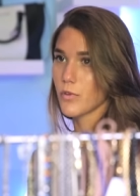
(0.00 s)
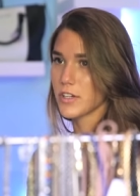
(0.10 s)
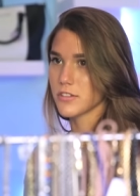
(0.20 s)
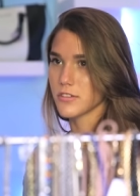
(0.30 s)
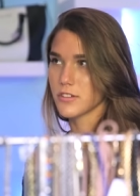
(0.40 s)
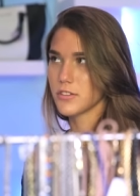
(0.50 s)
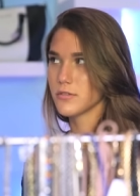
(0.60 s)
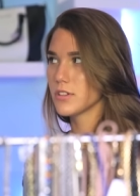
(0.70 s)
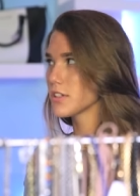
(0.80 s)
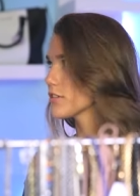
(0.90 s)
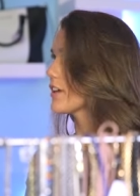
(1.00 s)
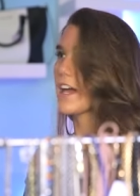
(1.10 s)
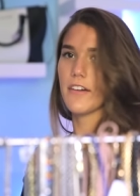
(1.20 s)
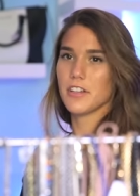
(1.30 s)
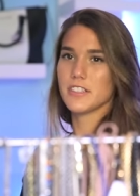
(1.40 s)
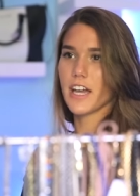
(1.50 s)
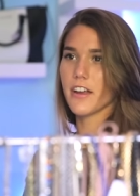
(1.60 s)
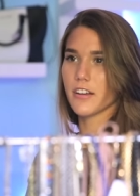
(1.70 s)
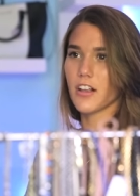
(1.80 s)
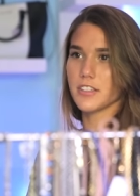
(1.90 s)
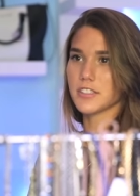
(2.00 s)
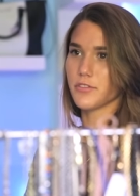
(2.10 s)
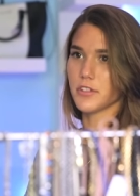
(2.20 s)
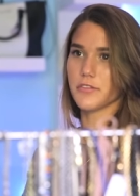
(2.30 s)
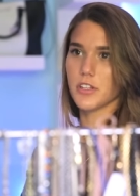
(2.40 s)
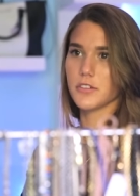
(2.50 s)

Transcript: Rachel, you literally have an entire closet full of